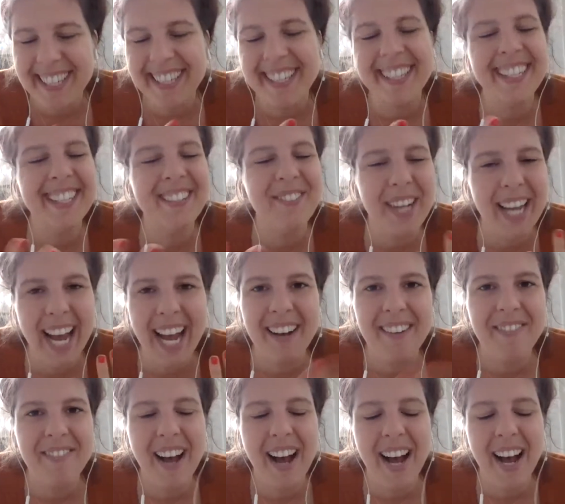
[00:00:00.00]
we have
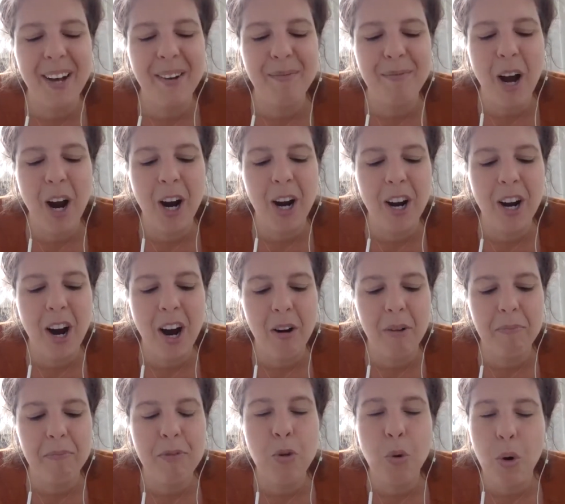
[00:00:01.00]
our
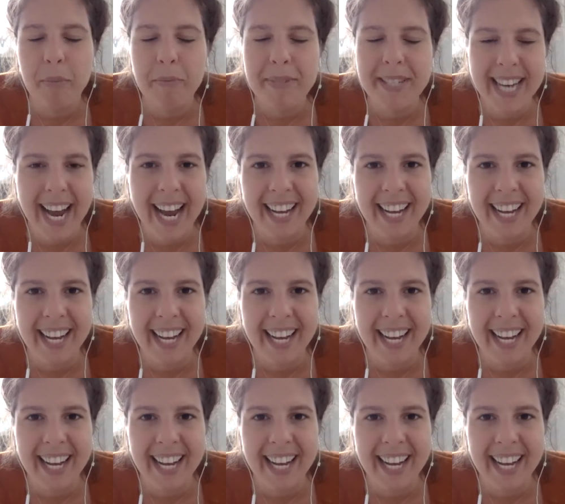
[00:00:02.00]
dorm style,